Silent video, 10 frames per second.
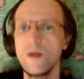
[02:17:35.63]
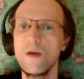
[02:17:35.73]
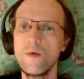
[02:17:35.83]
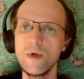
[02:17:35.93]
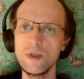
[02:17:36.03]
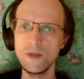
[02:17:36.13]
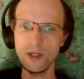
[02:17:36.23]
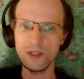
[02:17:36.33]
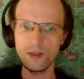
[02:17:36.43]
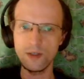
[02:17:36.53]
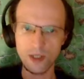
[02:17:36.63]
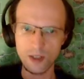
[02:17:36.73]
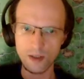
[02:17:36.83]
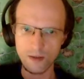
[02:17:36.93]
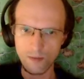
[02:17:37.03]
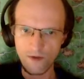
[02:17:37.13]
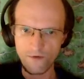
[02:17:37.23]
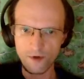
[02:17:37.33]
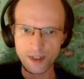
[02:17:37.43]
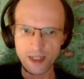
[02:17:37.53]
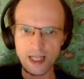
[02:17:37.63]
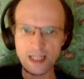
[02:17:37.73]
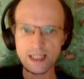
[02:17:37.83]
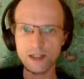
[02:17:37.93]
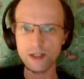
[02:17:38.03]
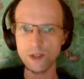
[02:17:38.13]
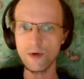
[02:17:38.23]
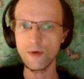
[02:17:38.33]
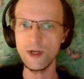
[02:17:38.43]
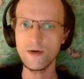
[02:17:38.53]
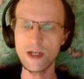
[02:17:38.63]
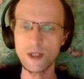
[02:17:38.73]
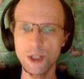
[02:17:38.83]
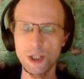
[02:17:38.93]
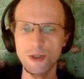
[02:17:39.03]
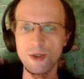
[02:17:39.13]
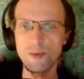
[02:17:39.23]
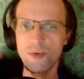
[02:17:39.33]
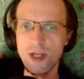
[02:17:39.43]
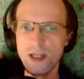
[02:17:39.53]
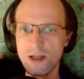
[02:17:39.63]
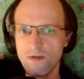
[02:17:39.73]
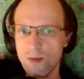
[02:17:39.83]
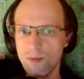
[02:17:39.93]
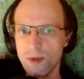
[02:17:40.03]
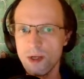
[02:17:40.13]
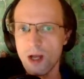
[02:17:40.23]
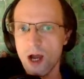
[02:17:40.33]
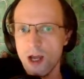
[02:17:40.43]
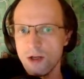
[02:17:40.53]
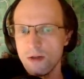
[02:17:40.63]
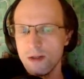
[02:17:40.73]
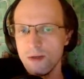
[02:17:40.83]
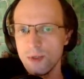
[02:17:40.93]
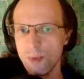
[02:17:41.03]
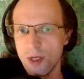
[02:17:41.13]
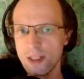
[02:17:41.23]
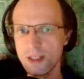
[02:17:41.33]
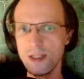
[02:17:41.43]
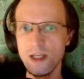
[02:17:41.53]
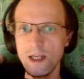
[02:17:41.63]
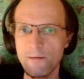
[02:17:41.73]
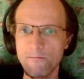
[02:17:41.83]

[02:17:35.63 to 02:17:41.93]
What do I do? Okay, my first instinct is to go here and actually start breaking them, but then I could lose my city.